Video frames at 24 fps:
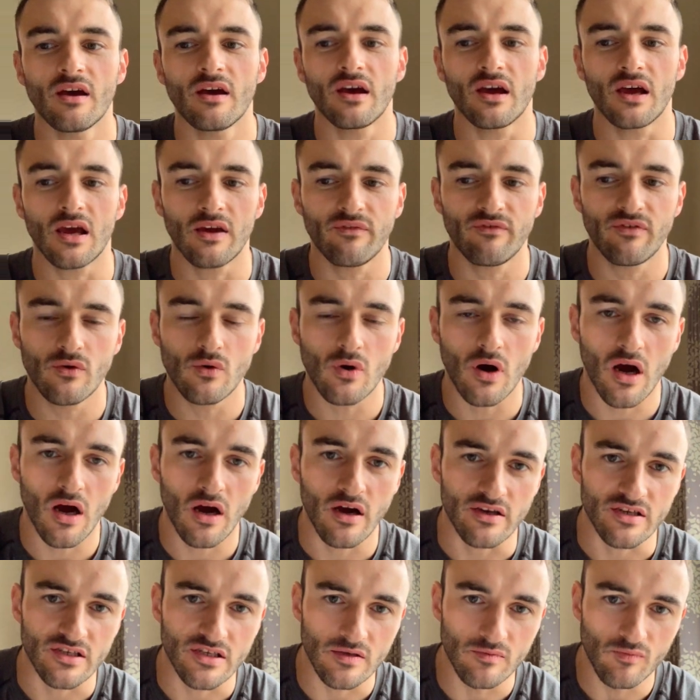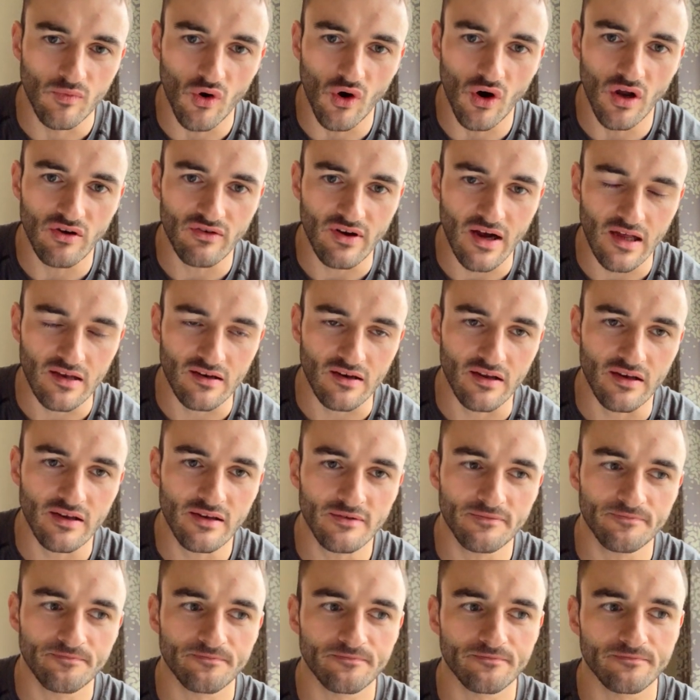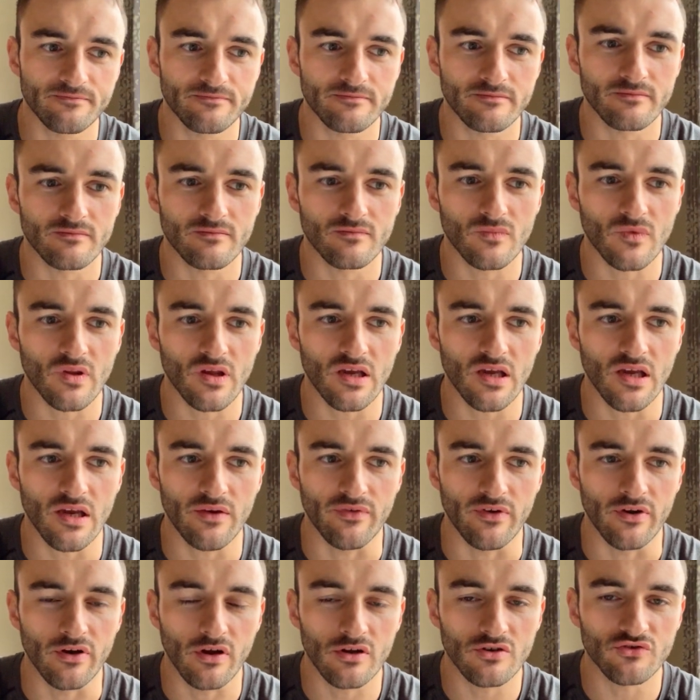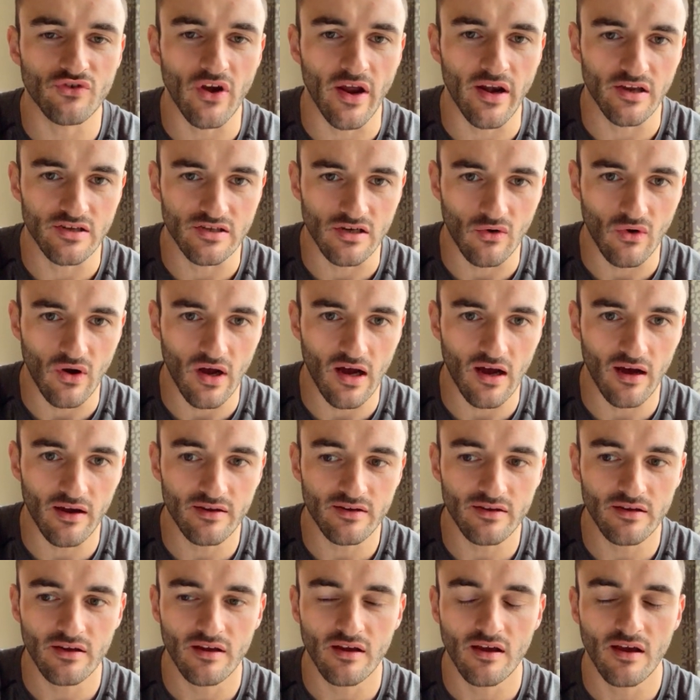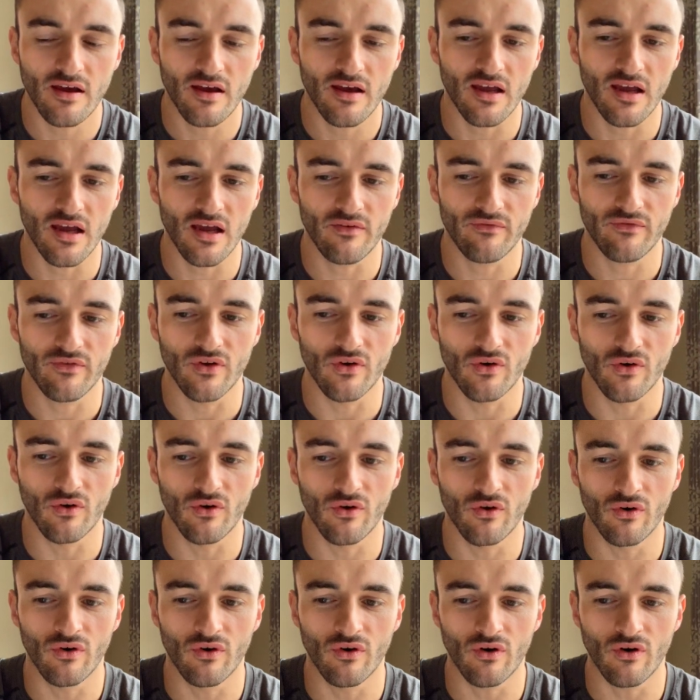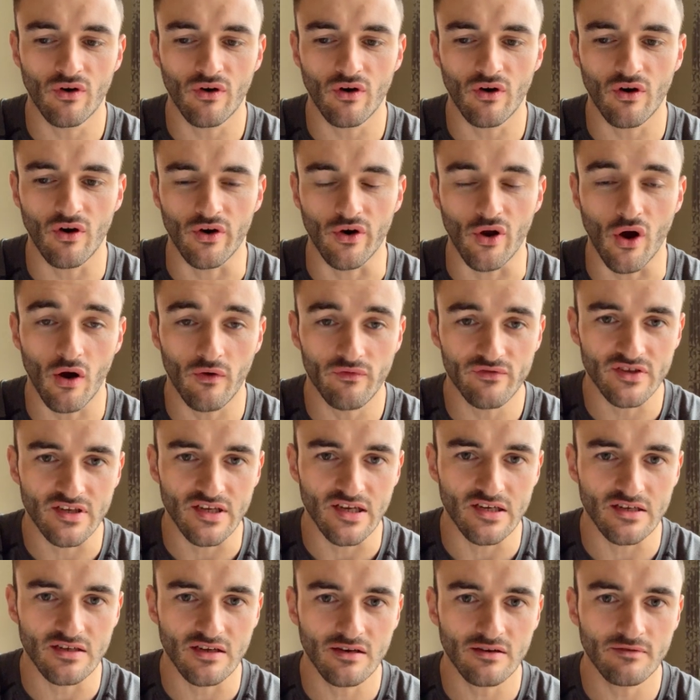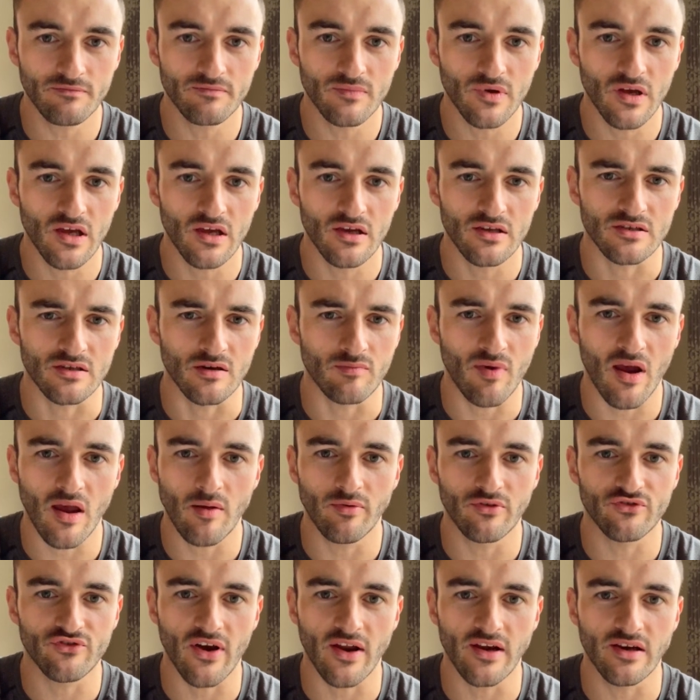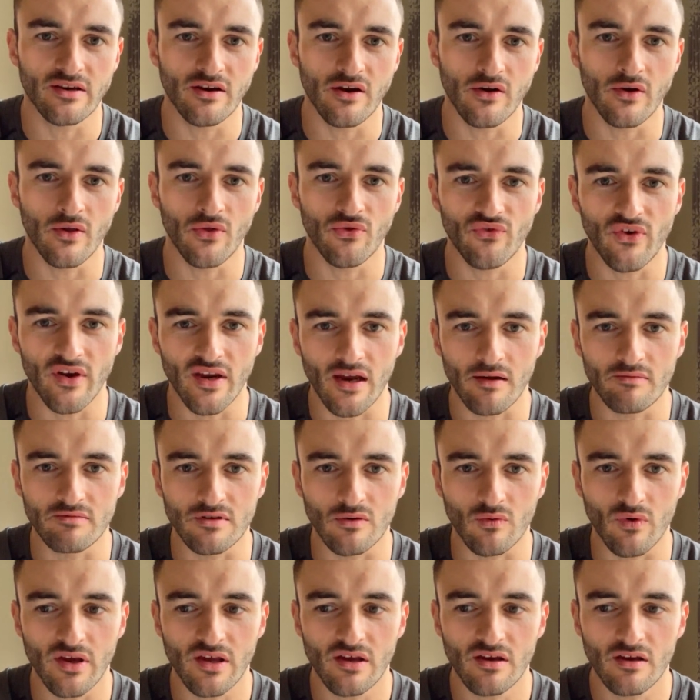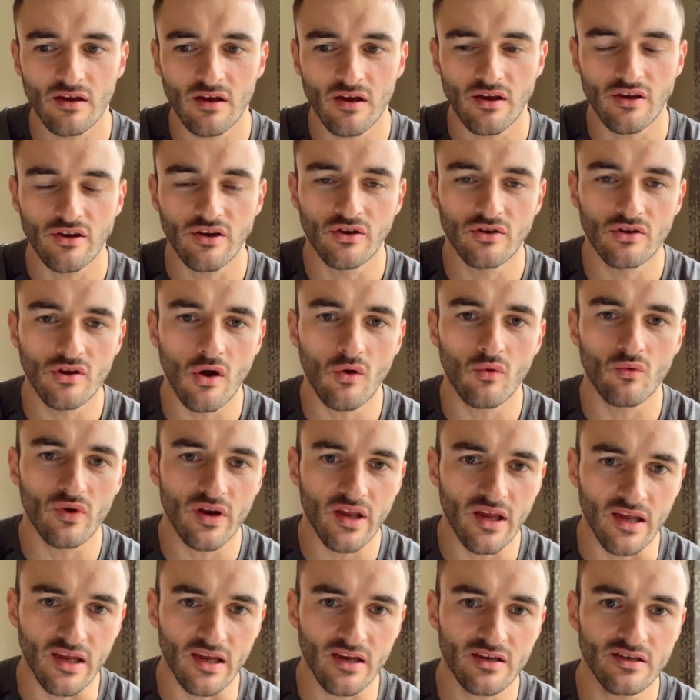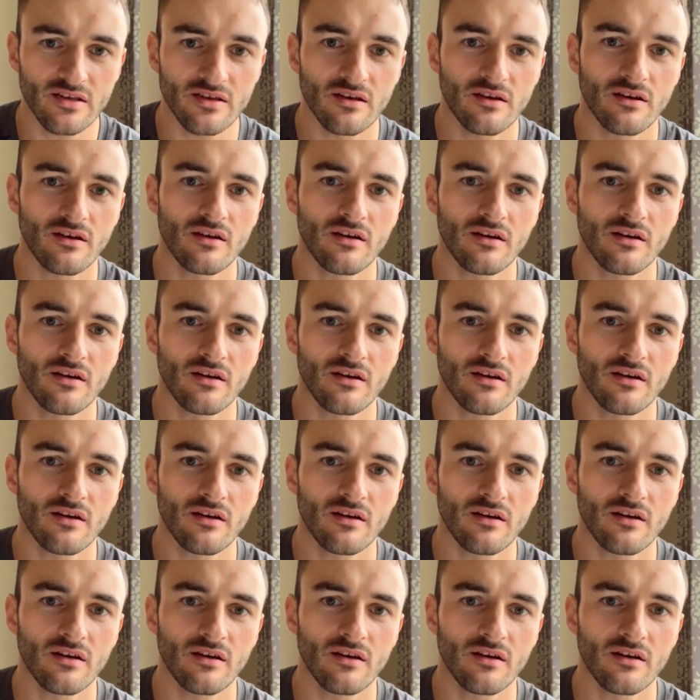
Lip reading: If you are a smaller athlete, if you're not training so hard, if you're on off season, so maybe training only 3 times a week, you don't need